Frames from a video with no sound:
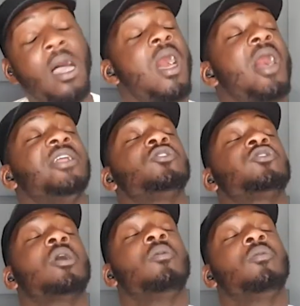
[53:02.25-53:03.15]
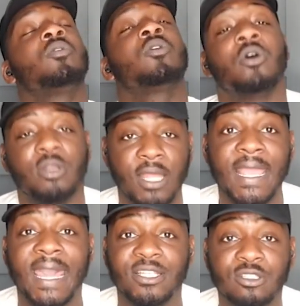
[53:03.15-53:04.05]
It's so good.
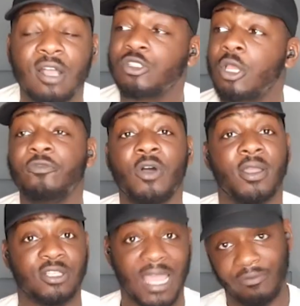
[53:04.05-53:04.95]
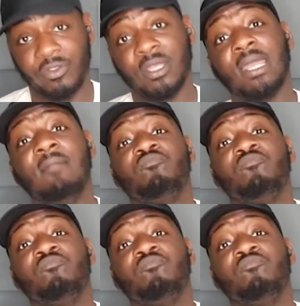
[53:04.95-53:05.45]
And it's got everything.